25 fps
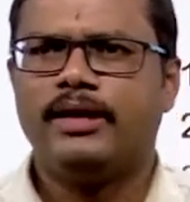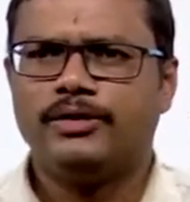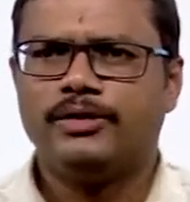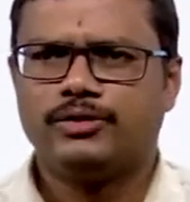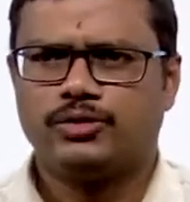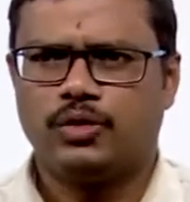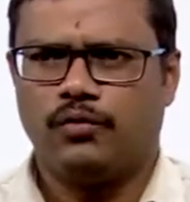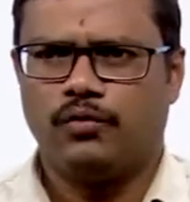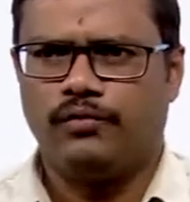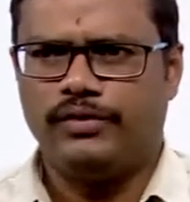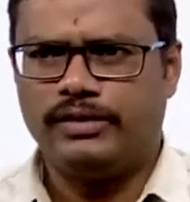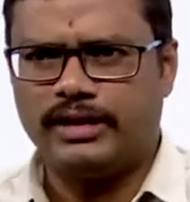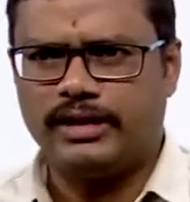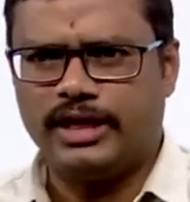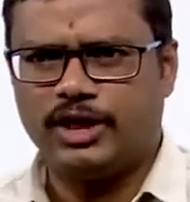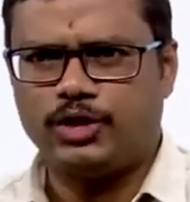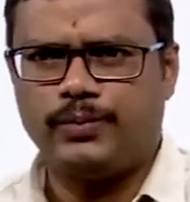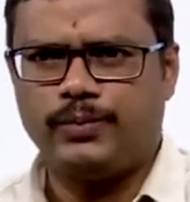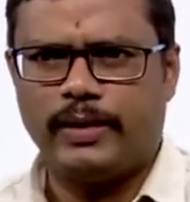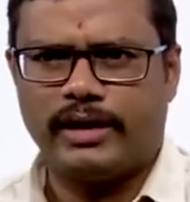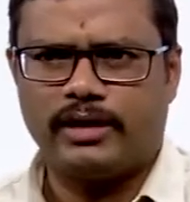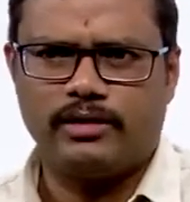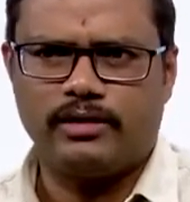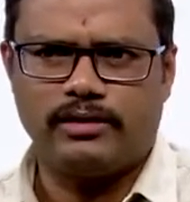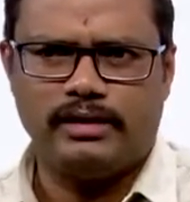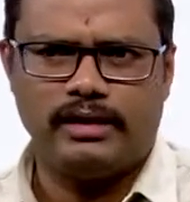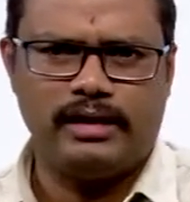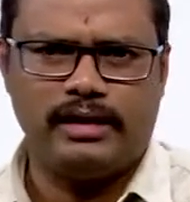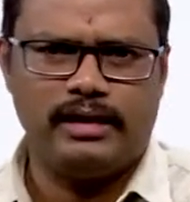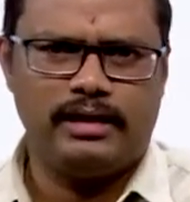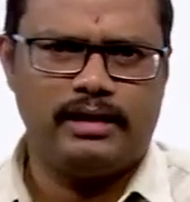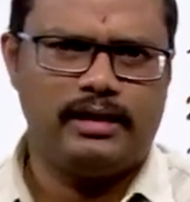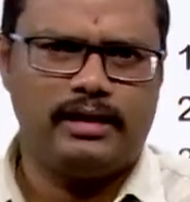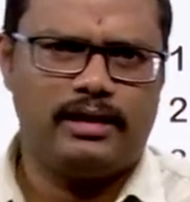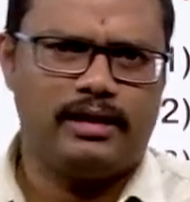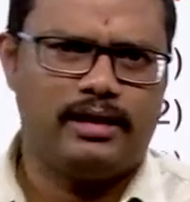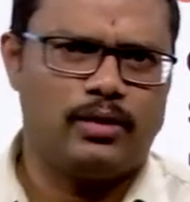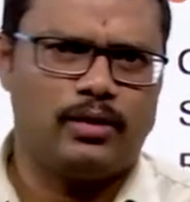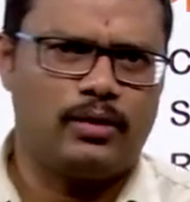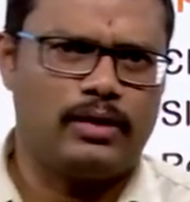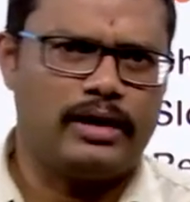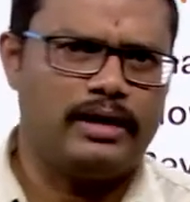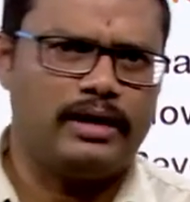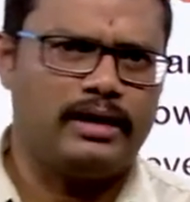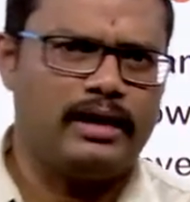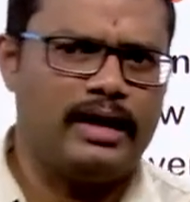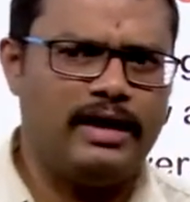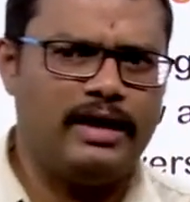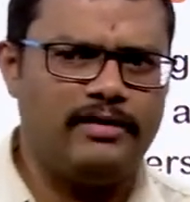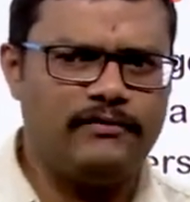So, with respect to the
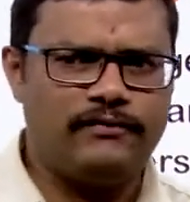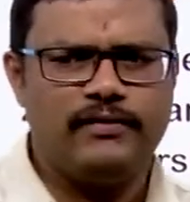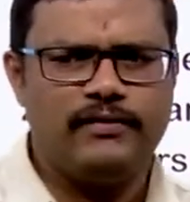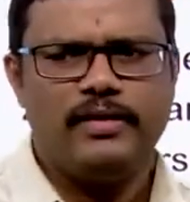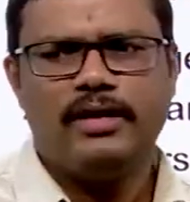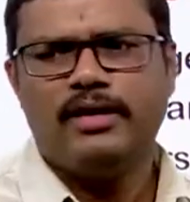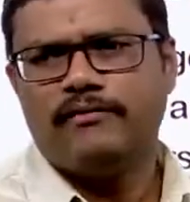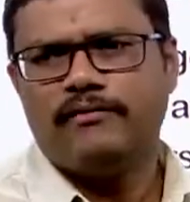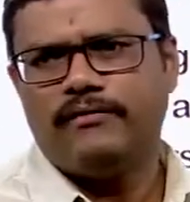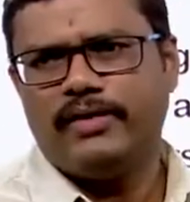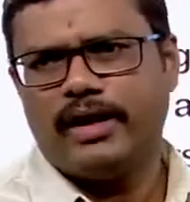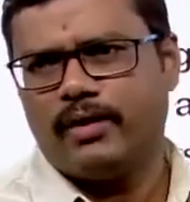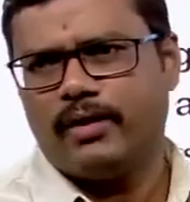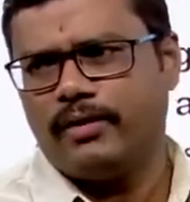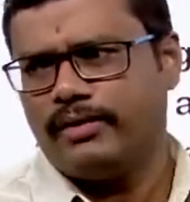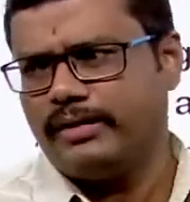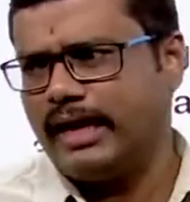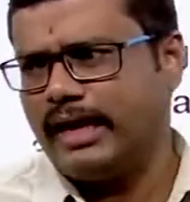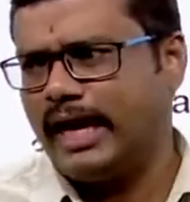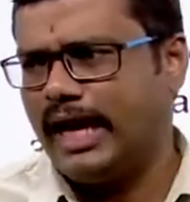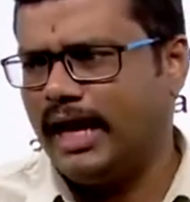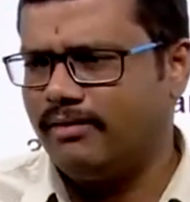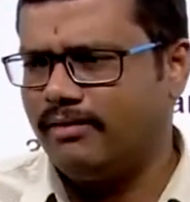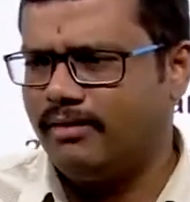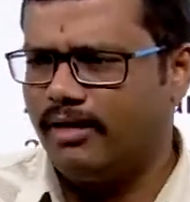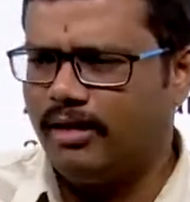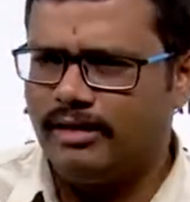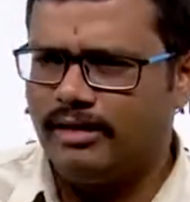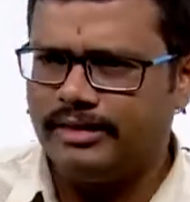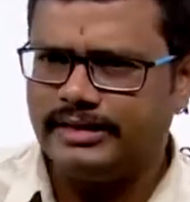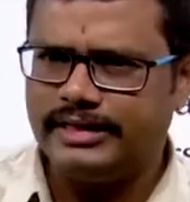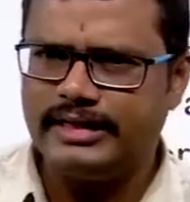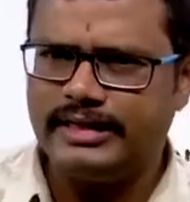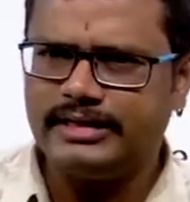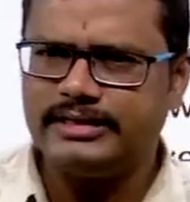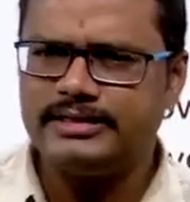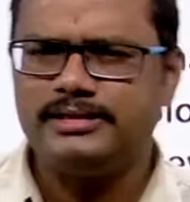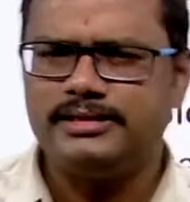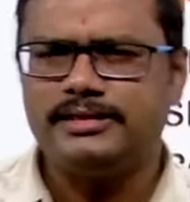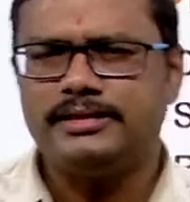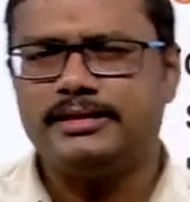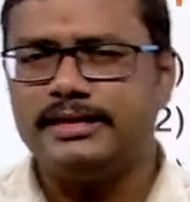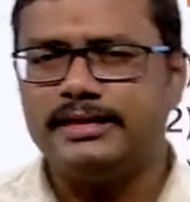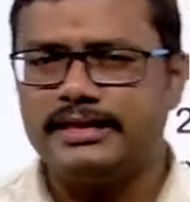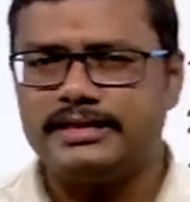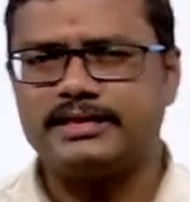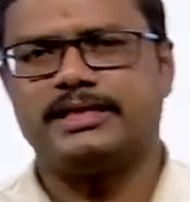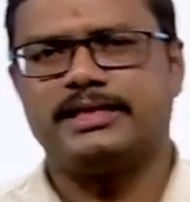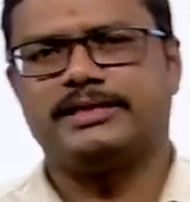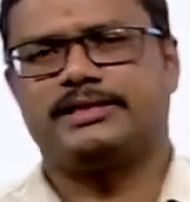routine life we are going to have all these
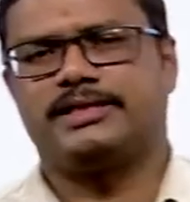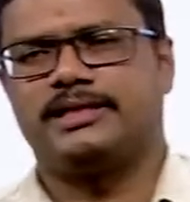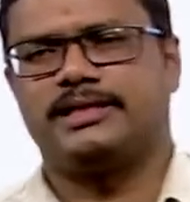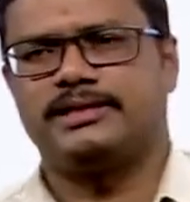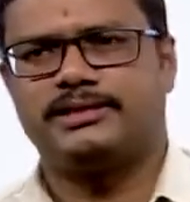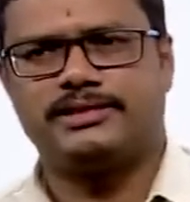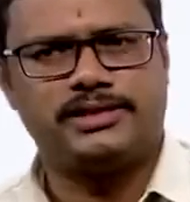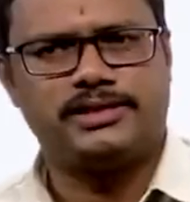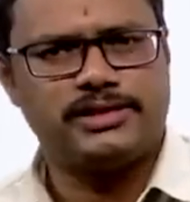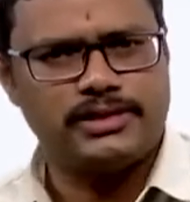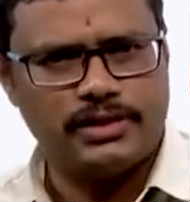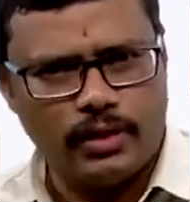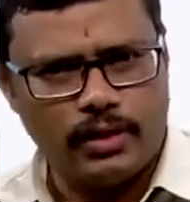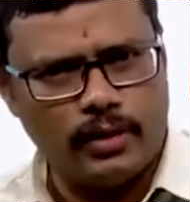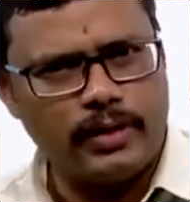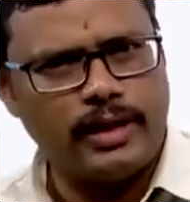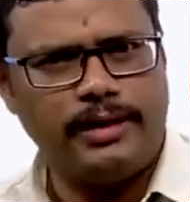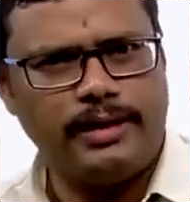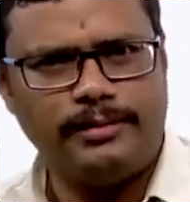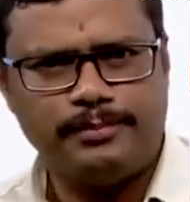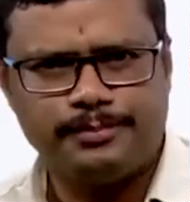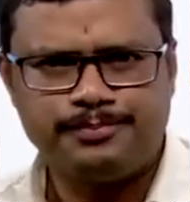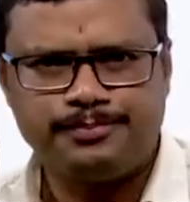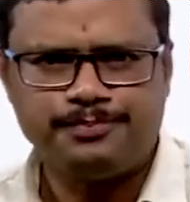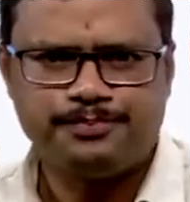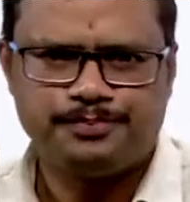discussions. Okay.